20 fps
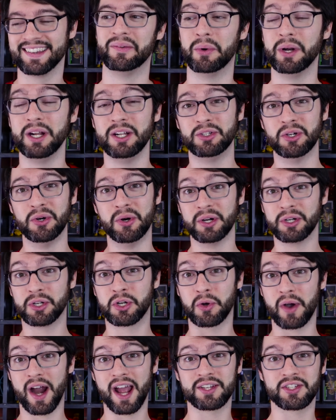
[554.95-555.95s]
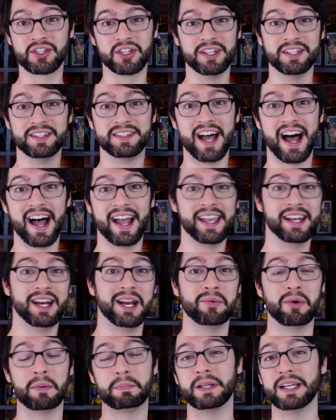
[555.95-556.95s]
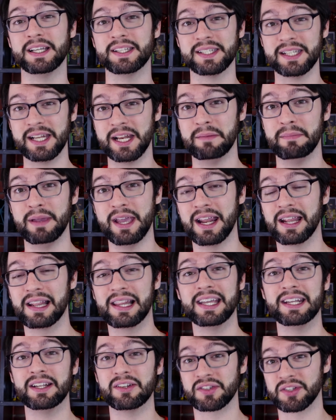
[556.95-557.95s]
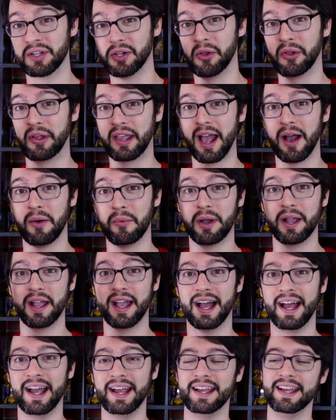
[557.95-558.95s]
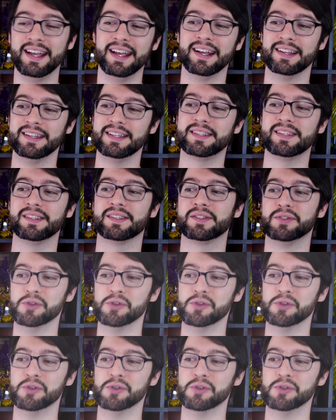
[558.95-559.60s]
What are you doing? Crashing, dying, and replacing it immediately, and you still only got one guy? This is